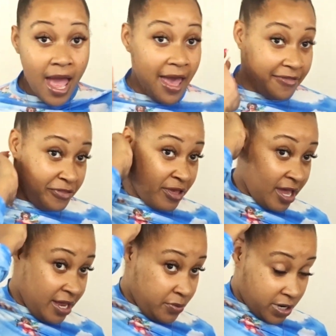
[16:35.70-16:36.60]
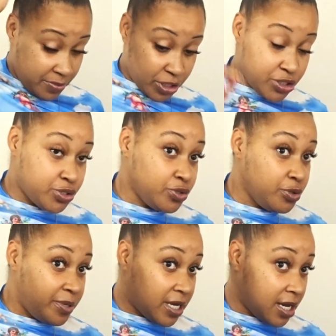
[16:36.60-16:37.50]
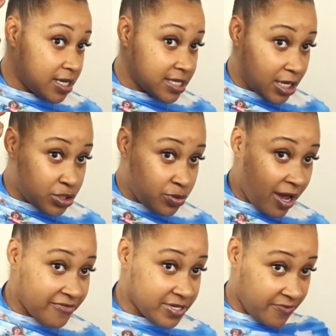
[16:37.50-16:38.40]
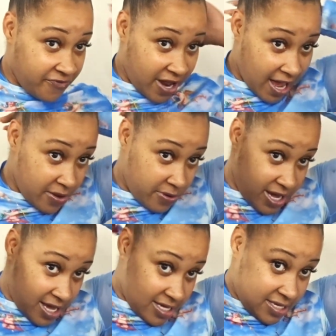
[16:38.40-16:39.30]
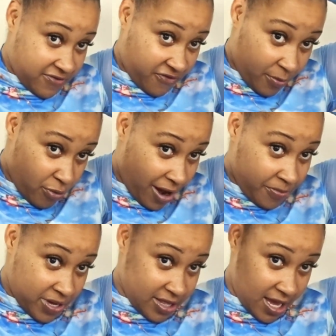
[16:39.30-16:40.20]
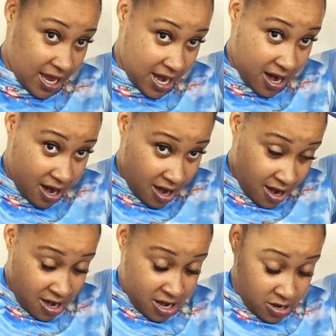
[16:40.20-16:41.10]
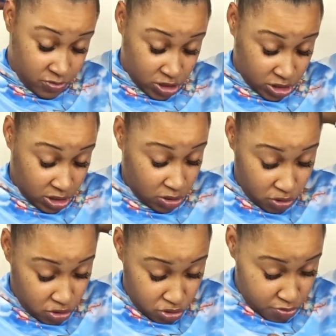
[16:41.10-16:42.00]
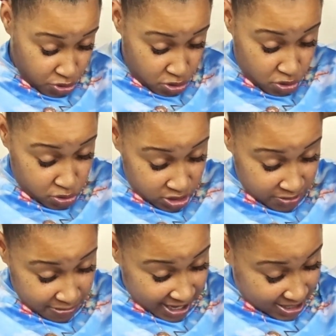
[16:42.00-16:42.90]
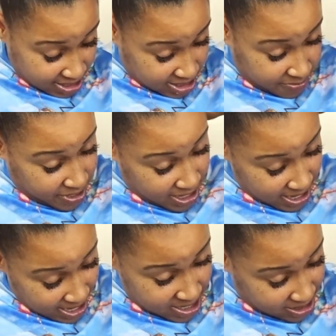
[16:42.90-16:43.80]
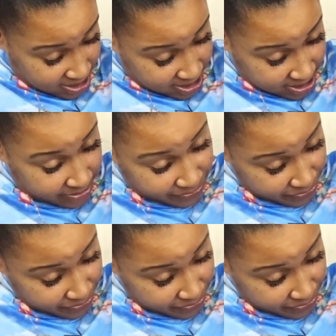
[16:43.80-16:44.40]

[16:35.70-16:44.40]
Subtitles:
And then what I'm gonna do, because I do have some flyaways from wrapping the hair, I'm just gonna comb those back into place.